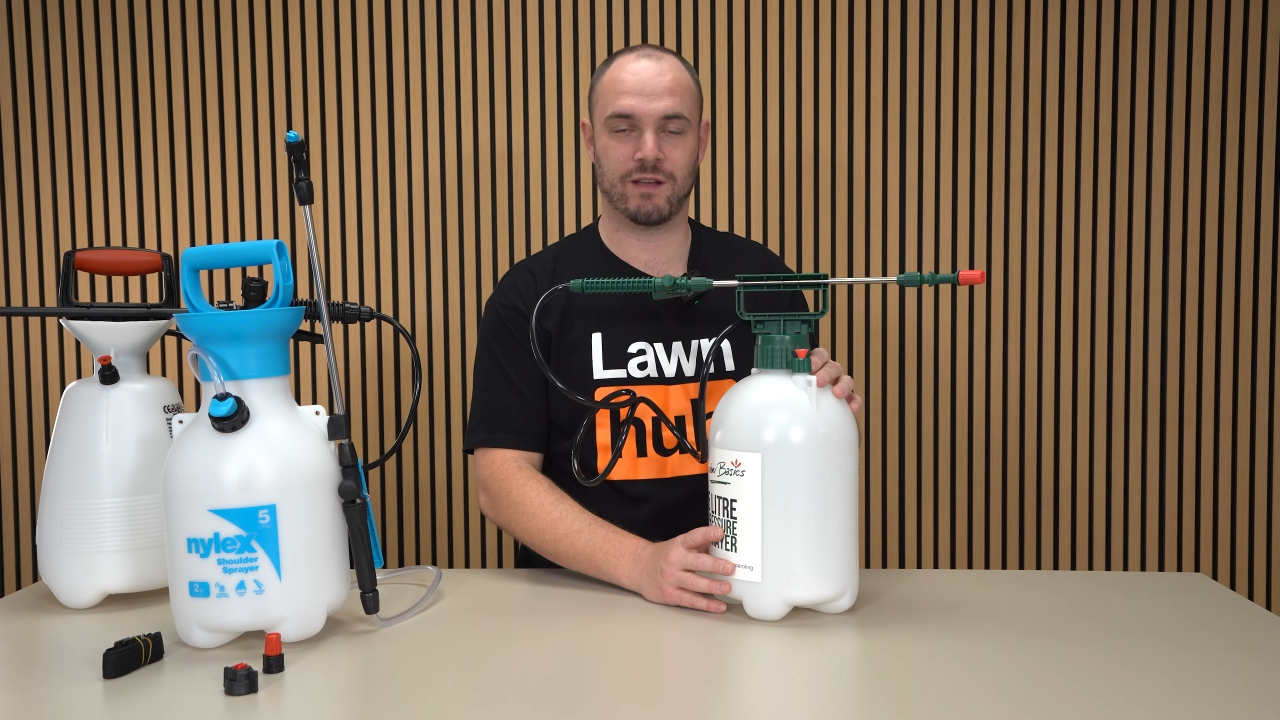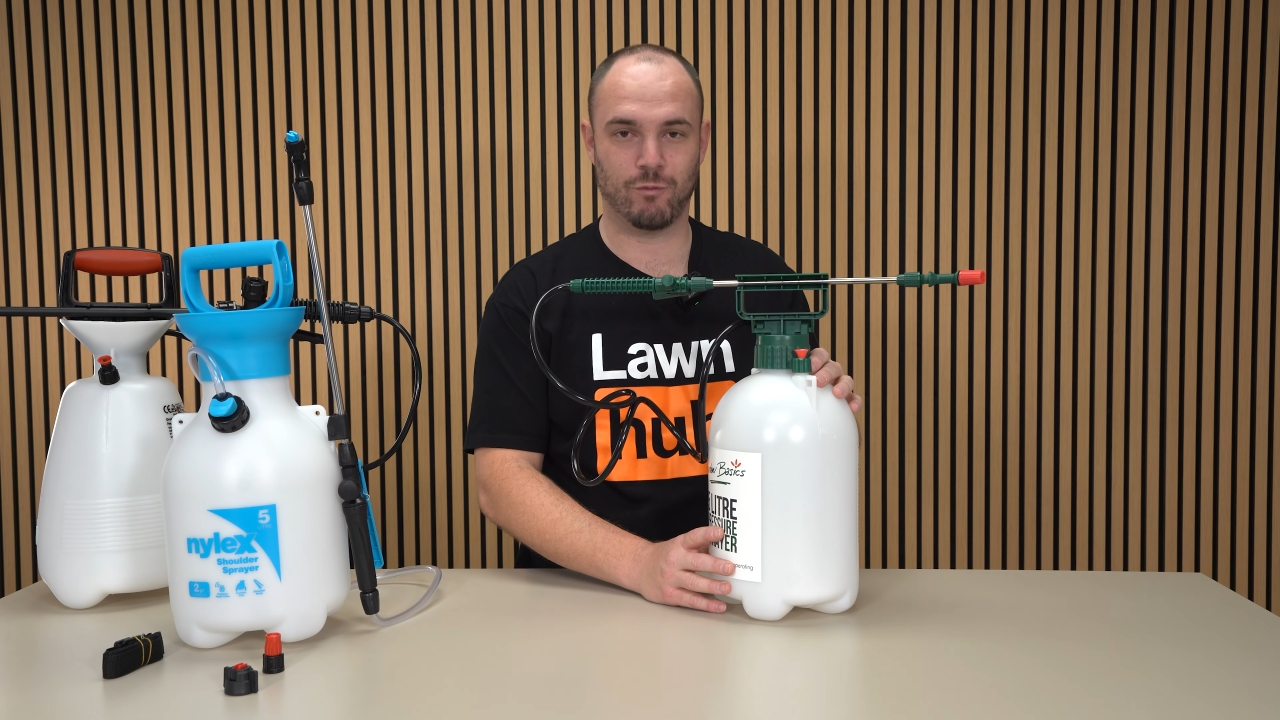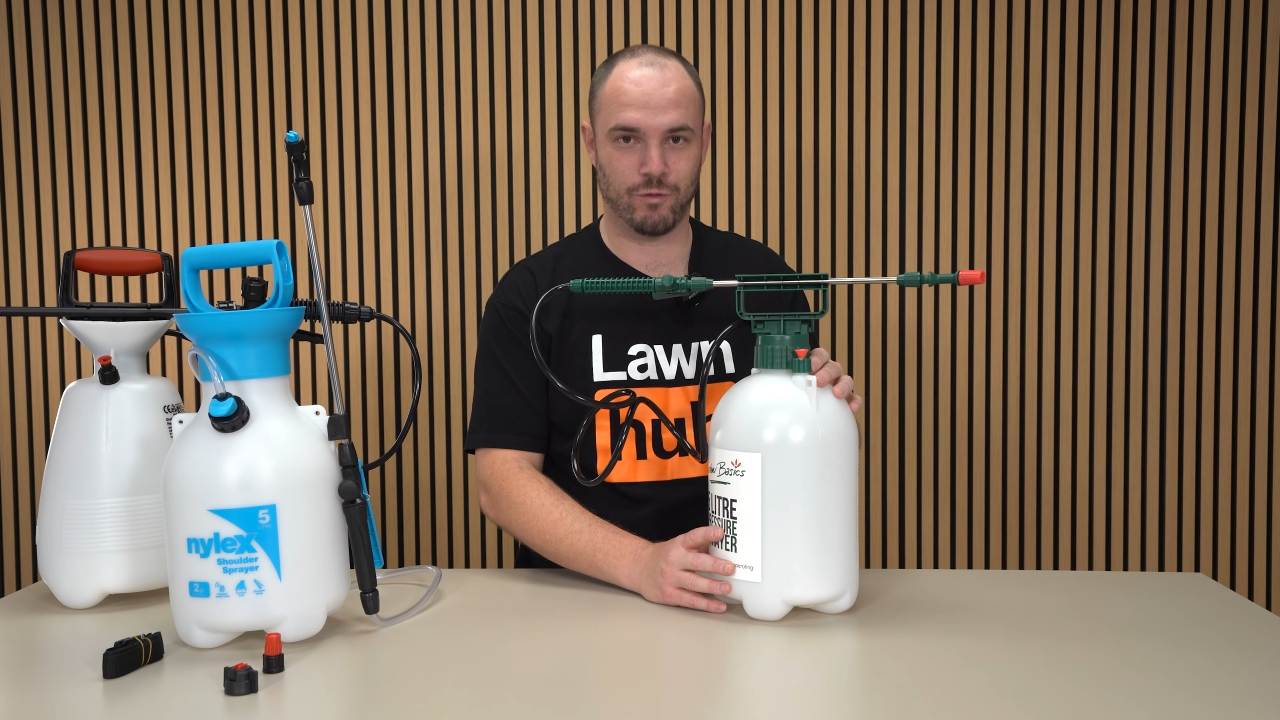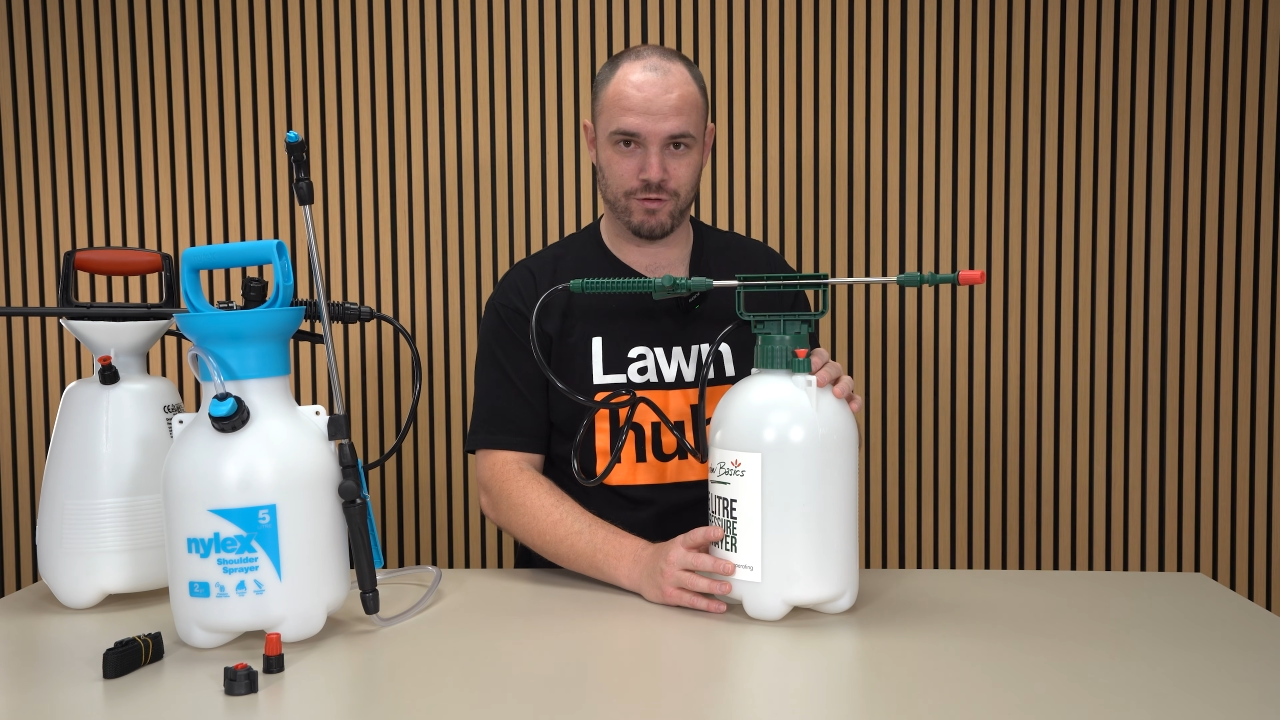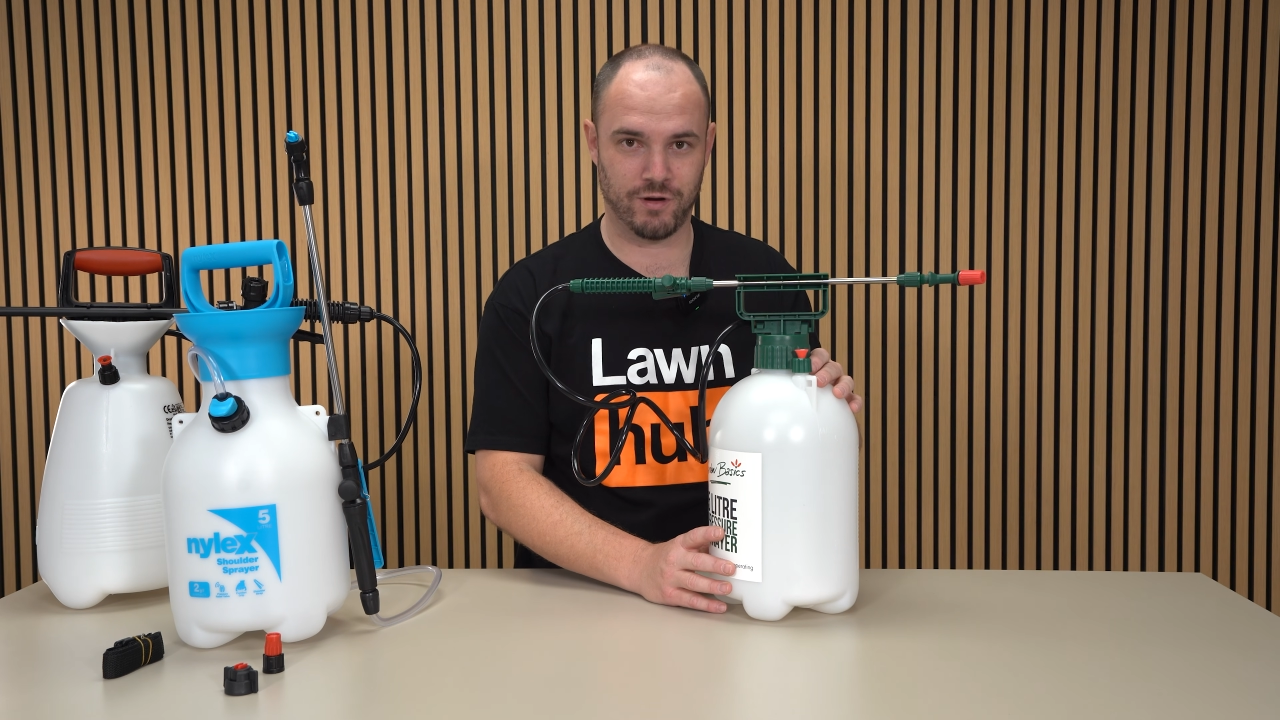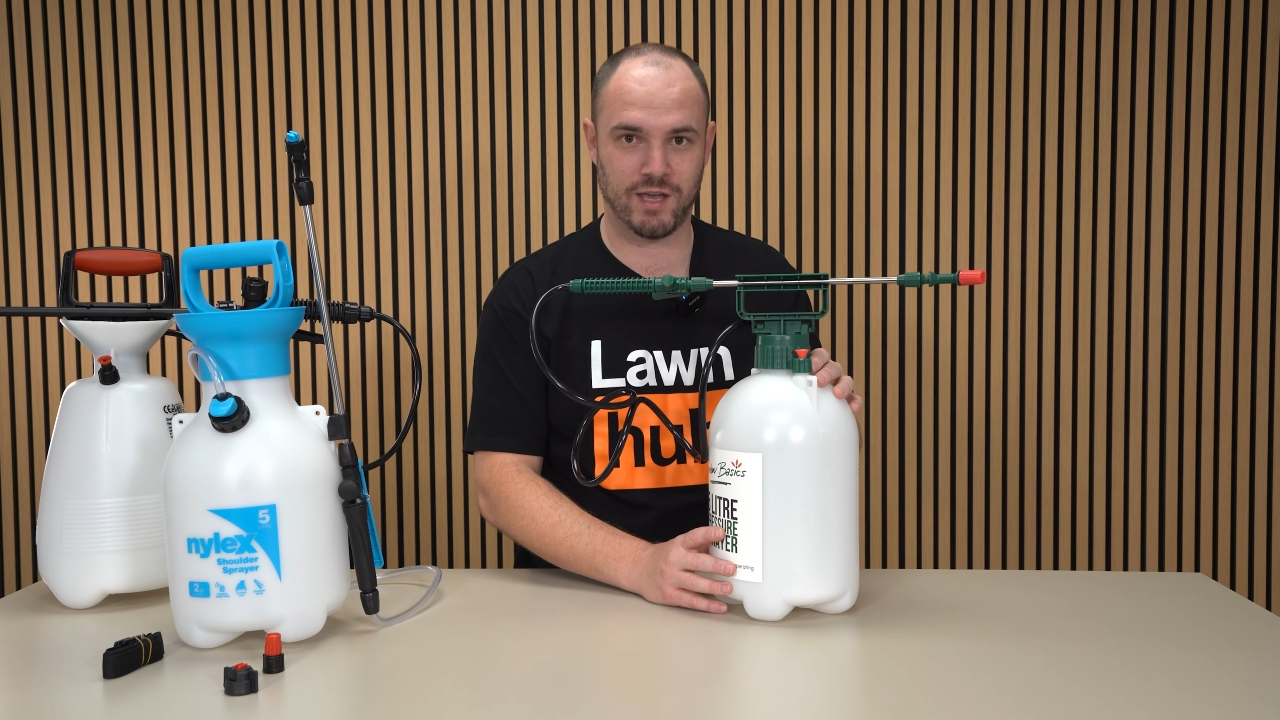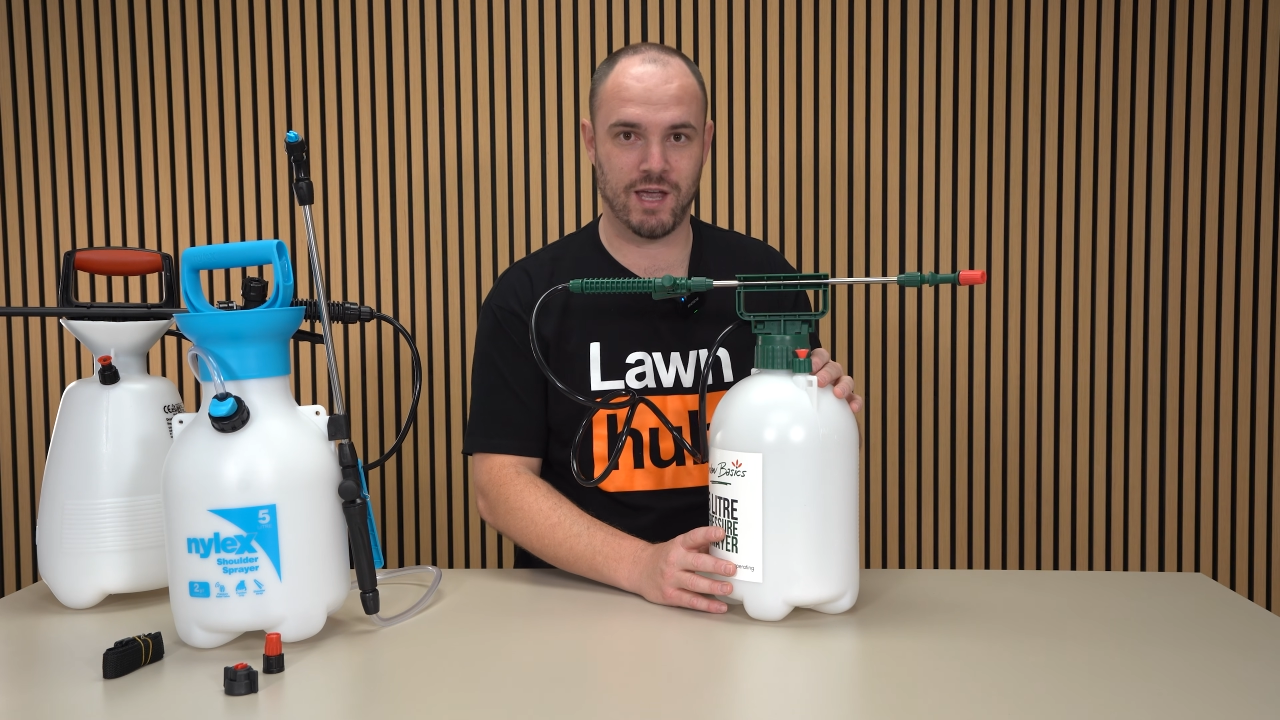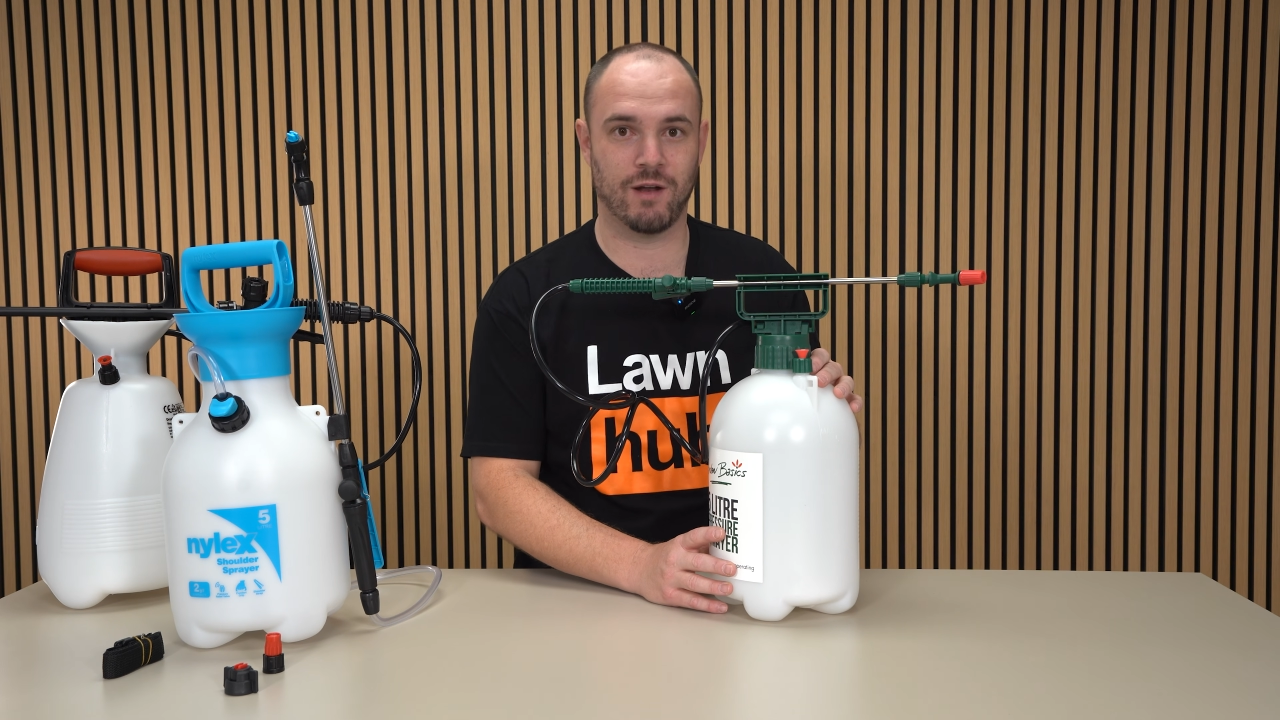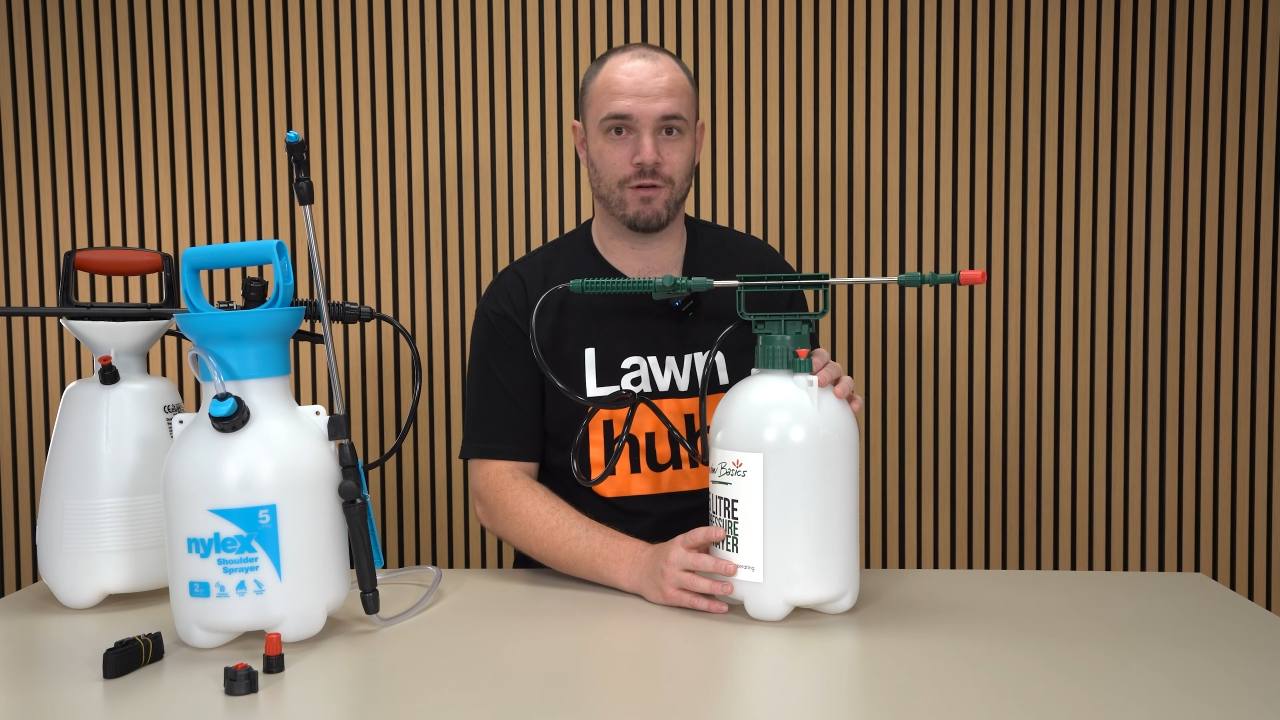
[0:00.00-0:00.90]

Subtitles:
watering can